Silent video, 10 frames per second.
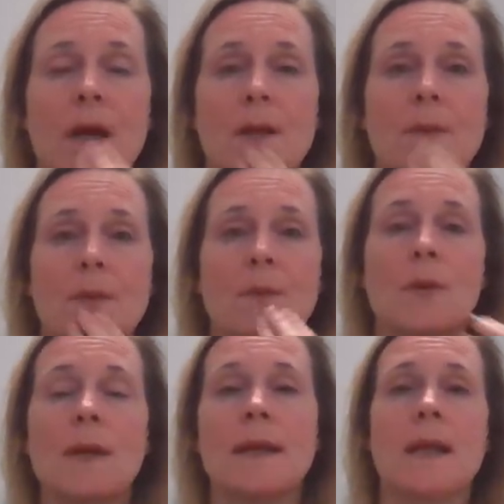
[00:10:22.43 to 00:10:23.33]
Collarbone
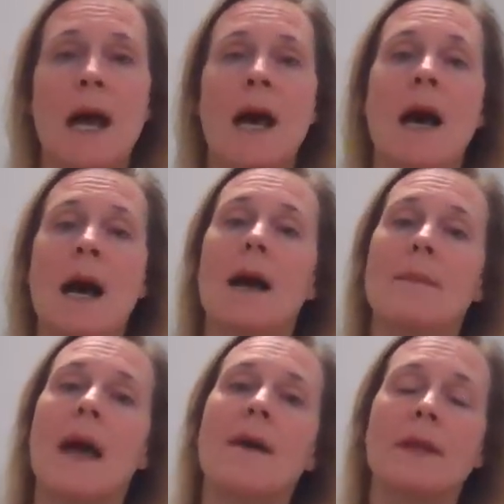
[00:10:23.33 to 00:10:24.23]
point.
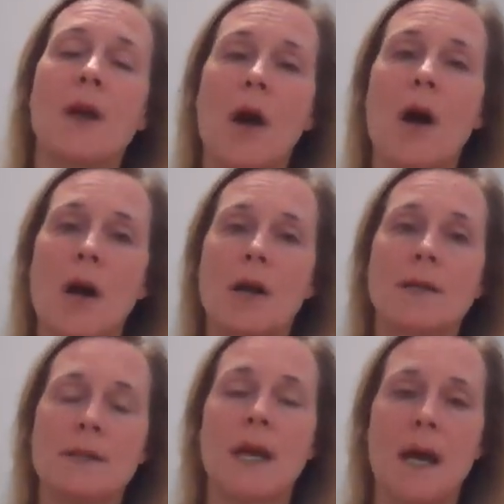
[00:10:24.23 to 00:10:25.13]
I'm having a
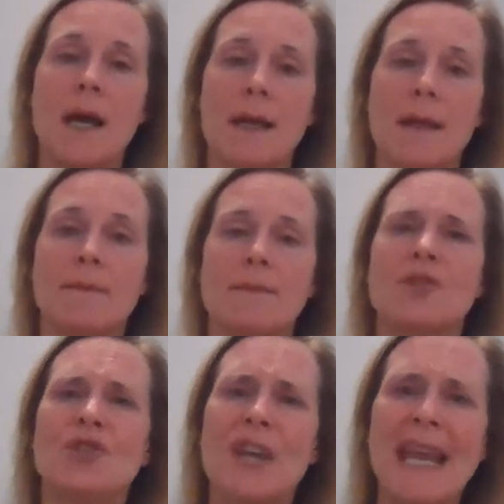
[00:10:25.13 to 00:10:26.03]
hard time
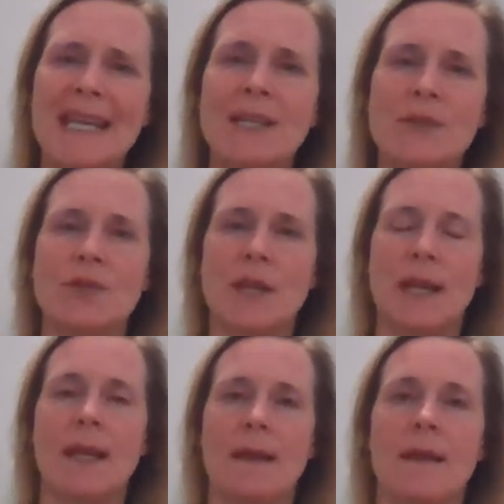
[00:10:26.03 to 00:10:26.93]

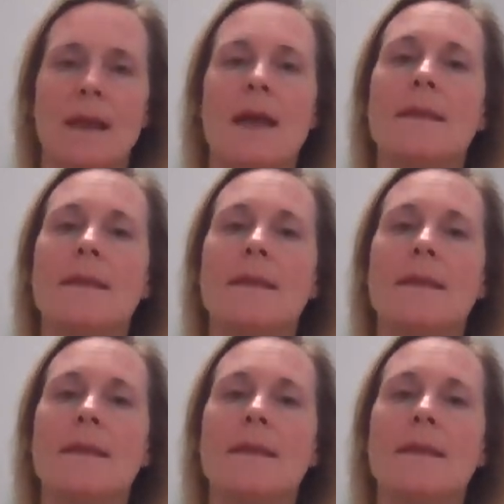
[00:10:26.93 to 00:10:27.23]
changing